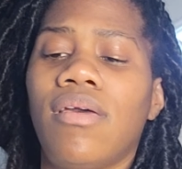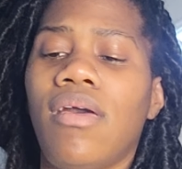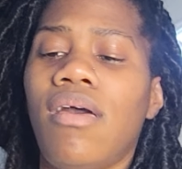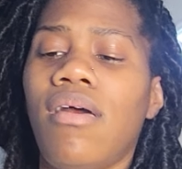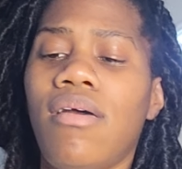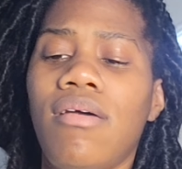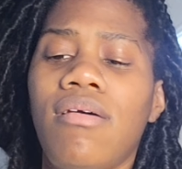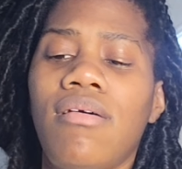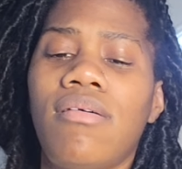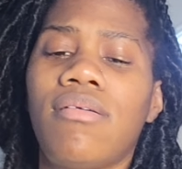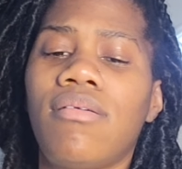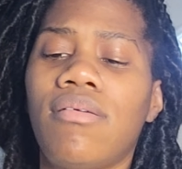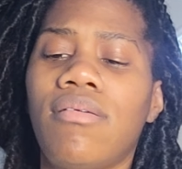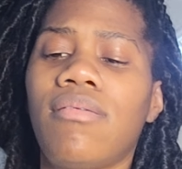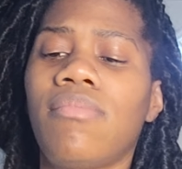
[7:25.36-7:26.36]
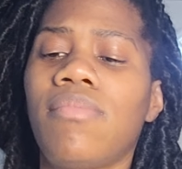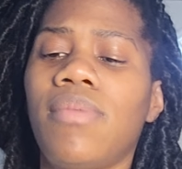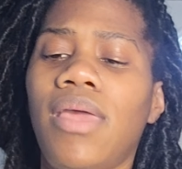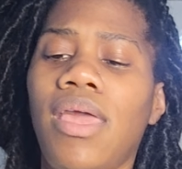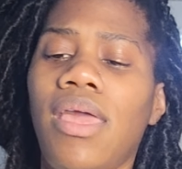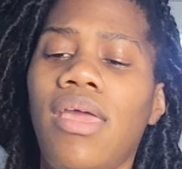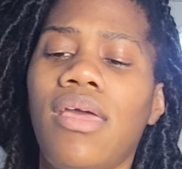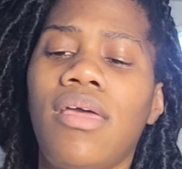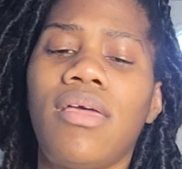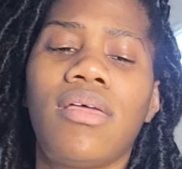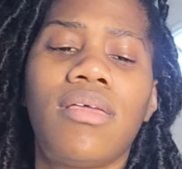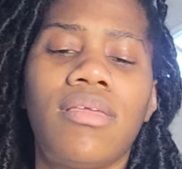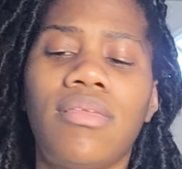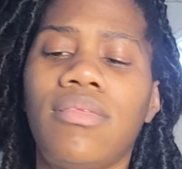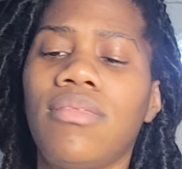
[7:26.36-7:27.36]
And
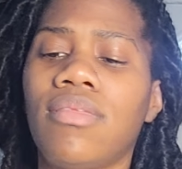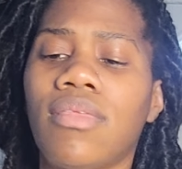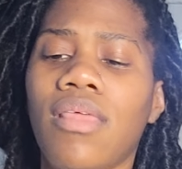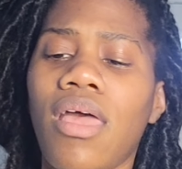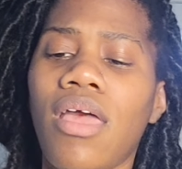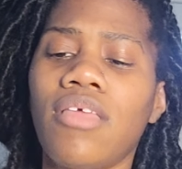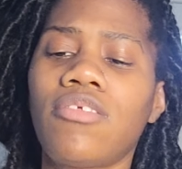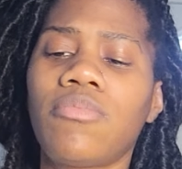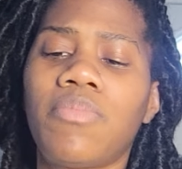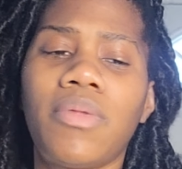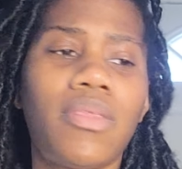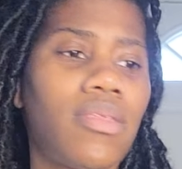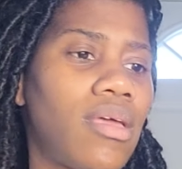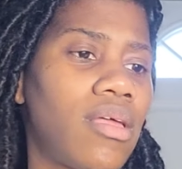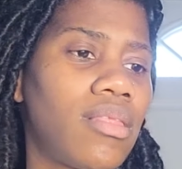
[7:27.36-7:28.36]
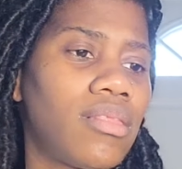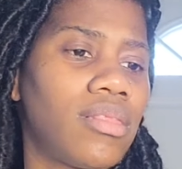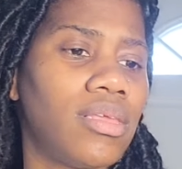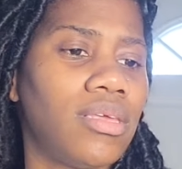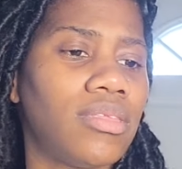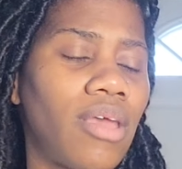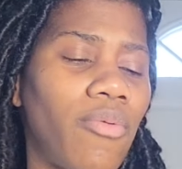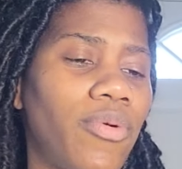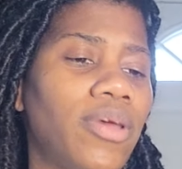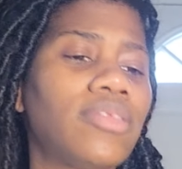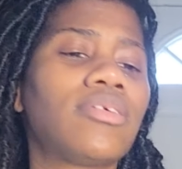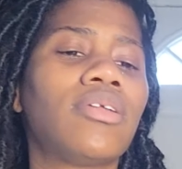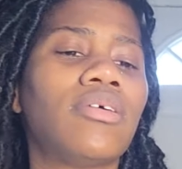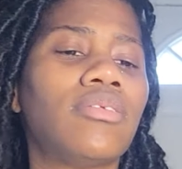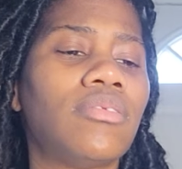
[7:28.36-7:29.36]
last but not least, I was
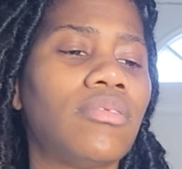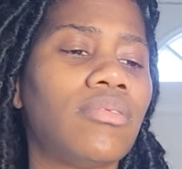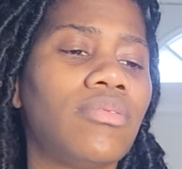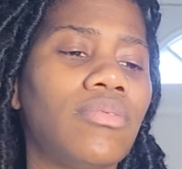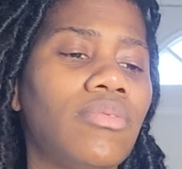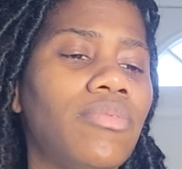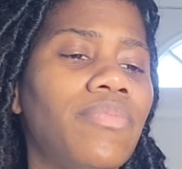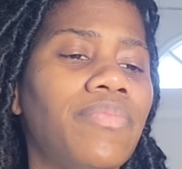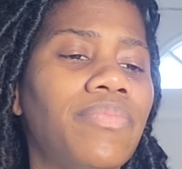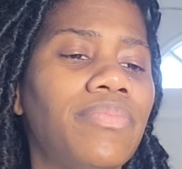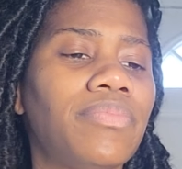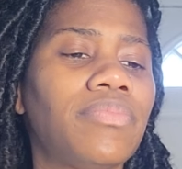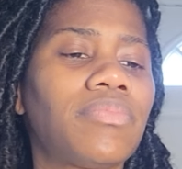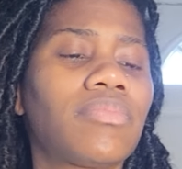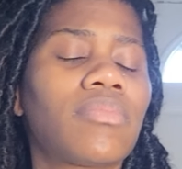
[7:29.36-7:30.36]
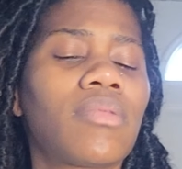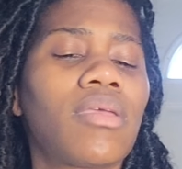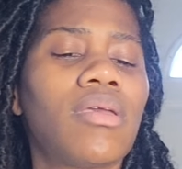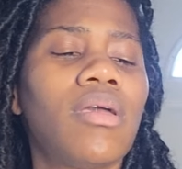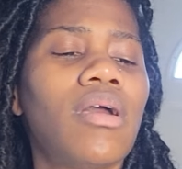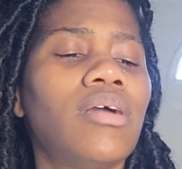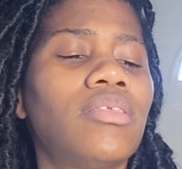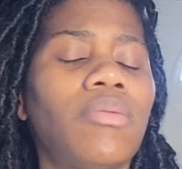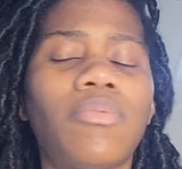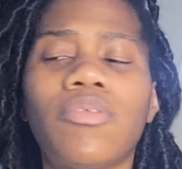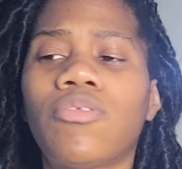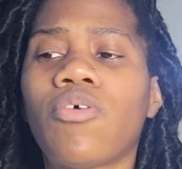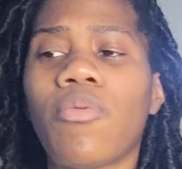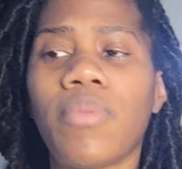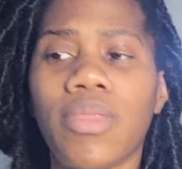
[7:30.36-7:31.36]
gonna do. Somebody
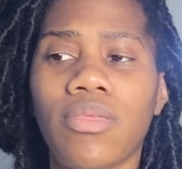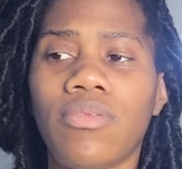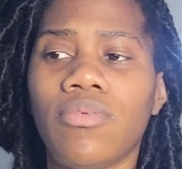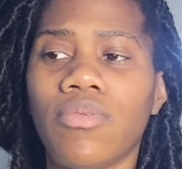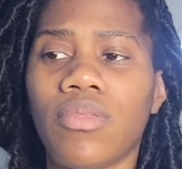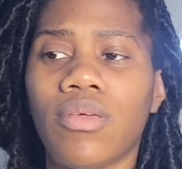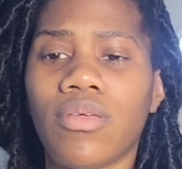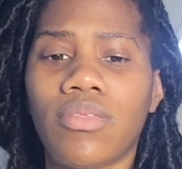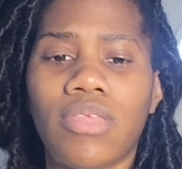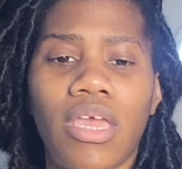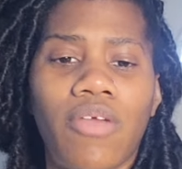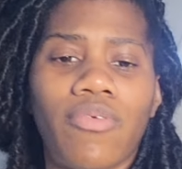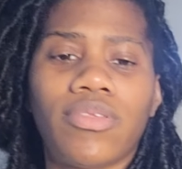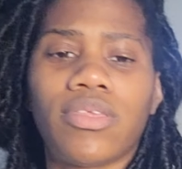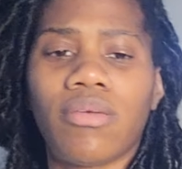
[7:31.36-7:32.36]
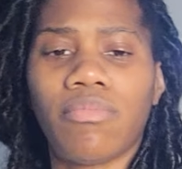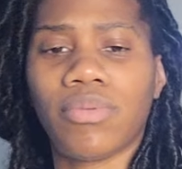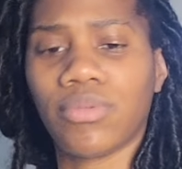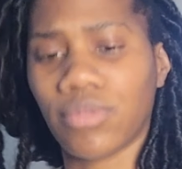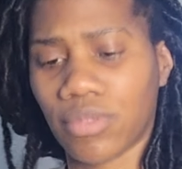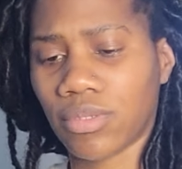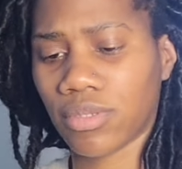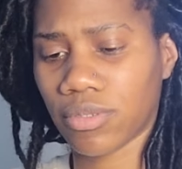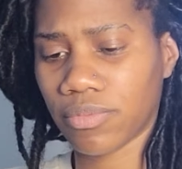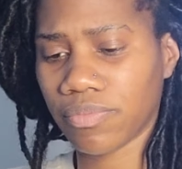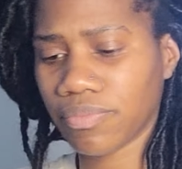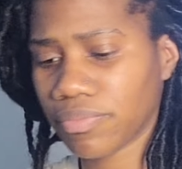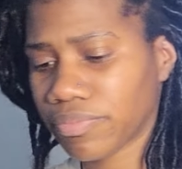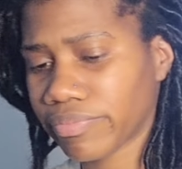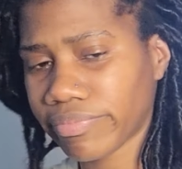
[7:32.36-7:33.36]
just told me to do the sacred symbols.
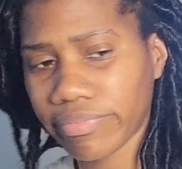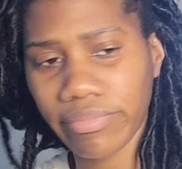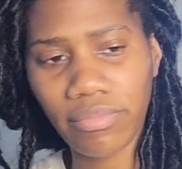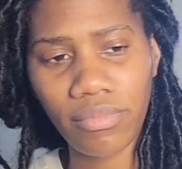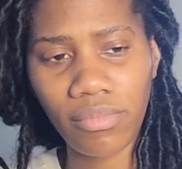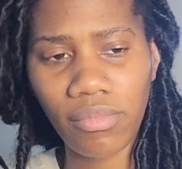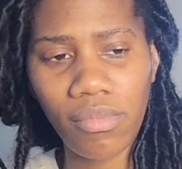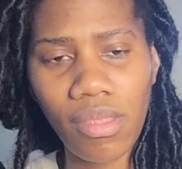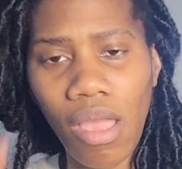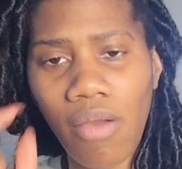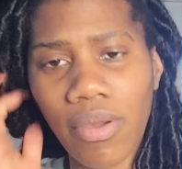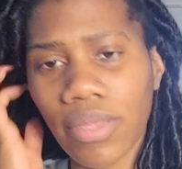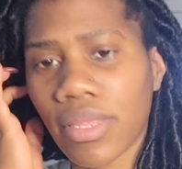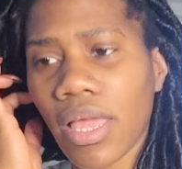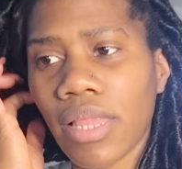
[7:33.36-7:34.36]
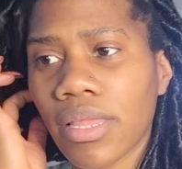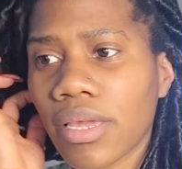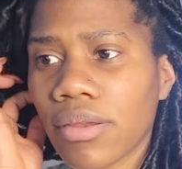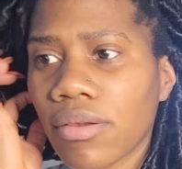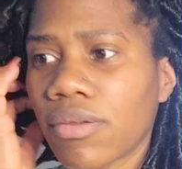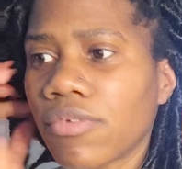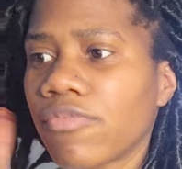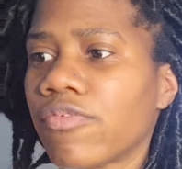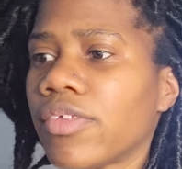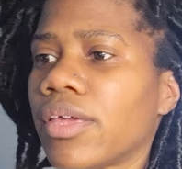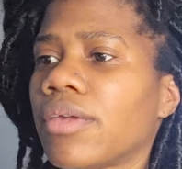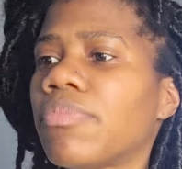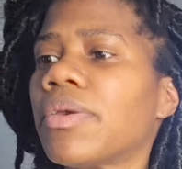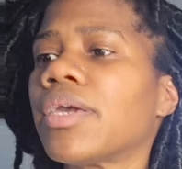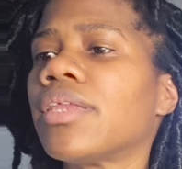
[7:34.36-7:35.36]
I'll get that later. I don't feel
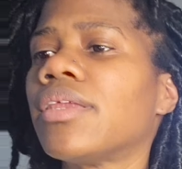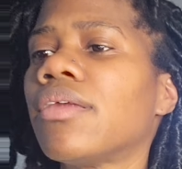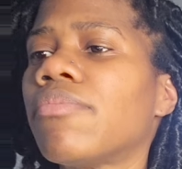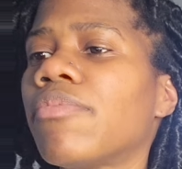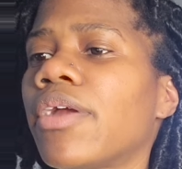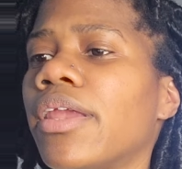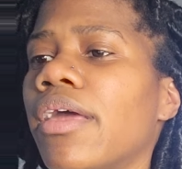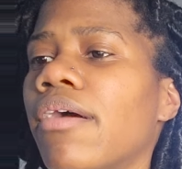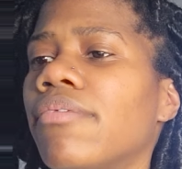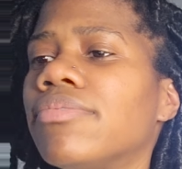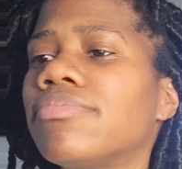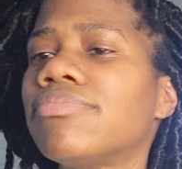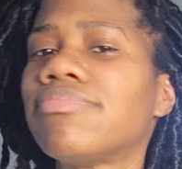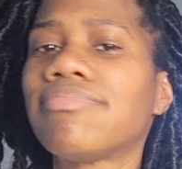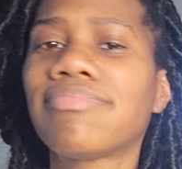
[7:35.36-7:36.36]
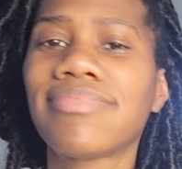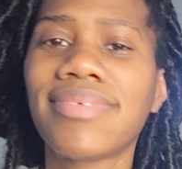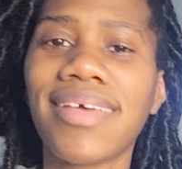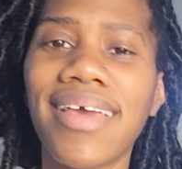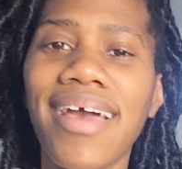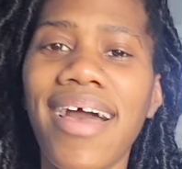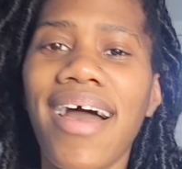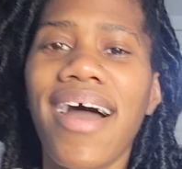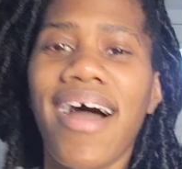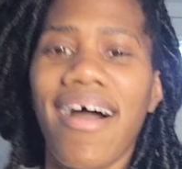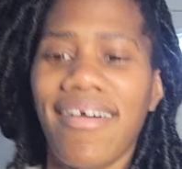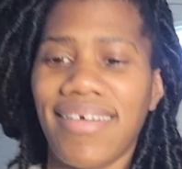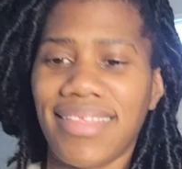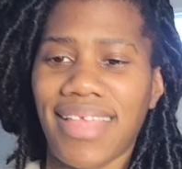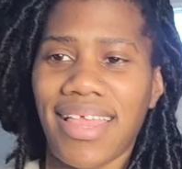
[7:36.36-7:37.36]
like picking it up right now.
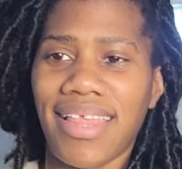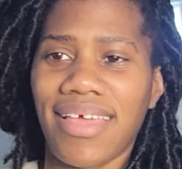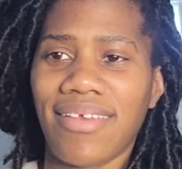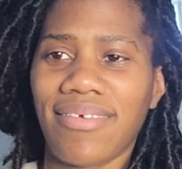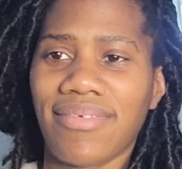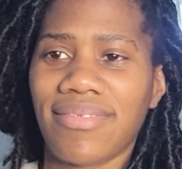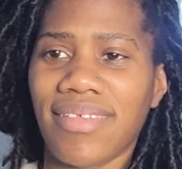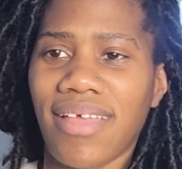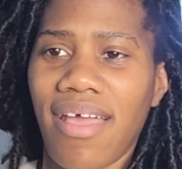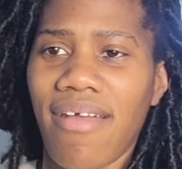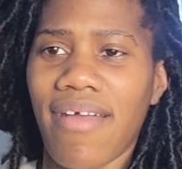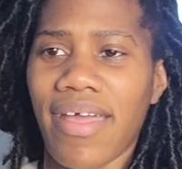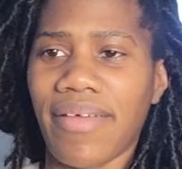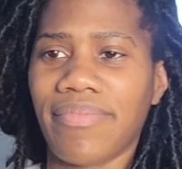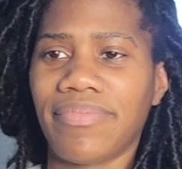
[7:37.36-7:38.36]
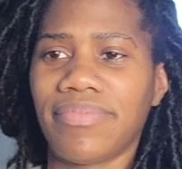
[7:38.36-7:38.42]
I'll get that later. All right.